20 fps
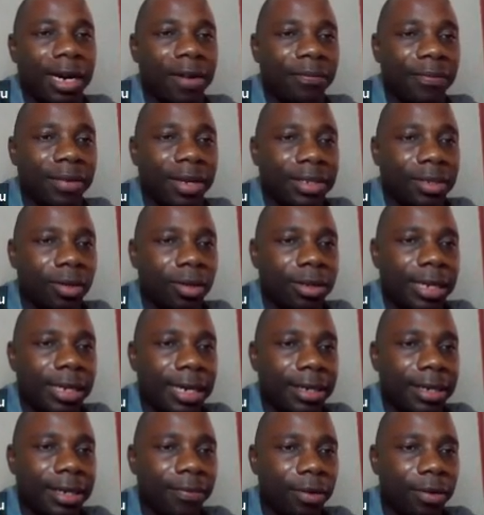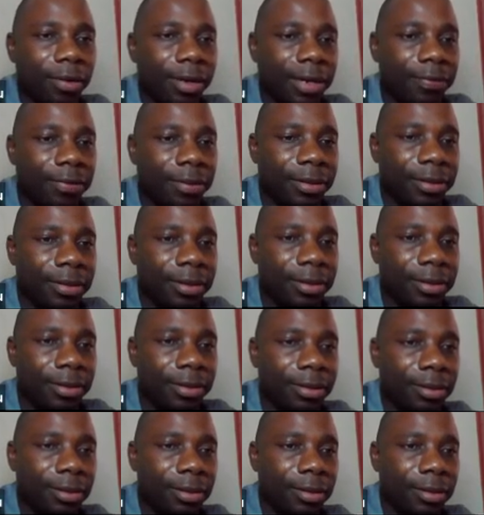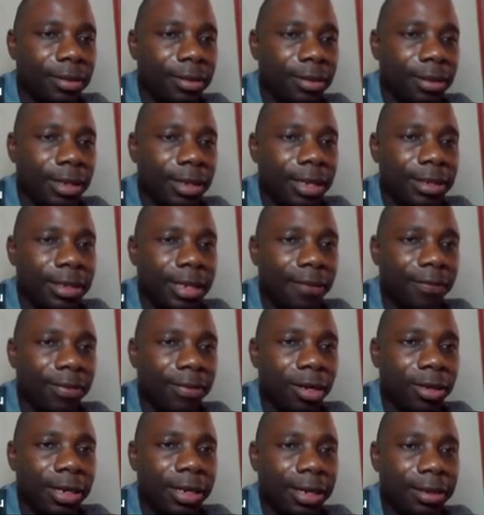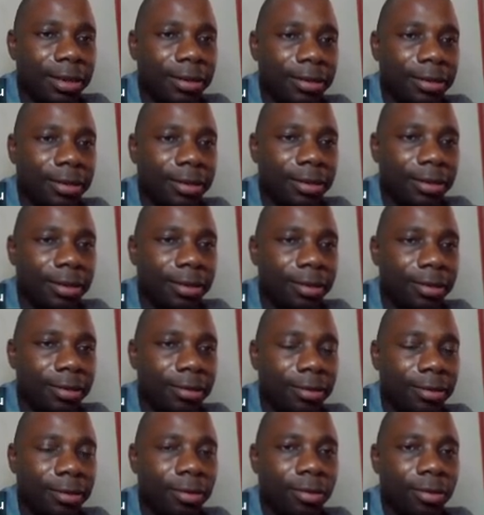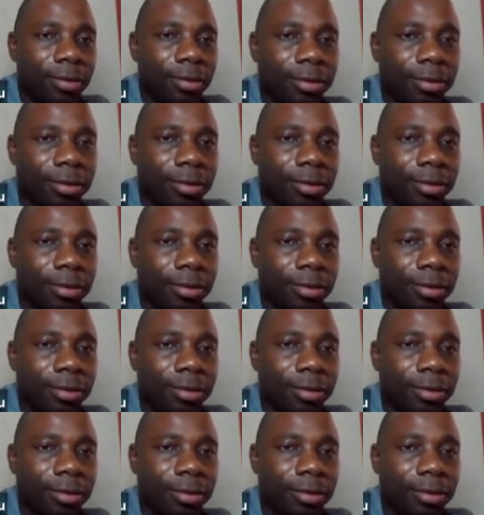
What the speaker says: graphics under the infographics. Yes, after under. No.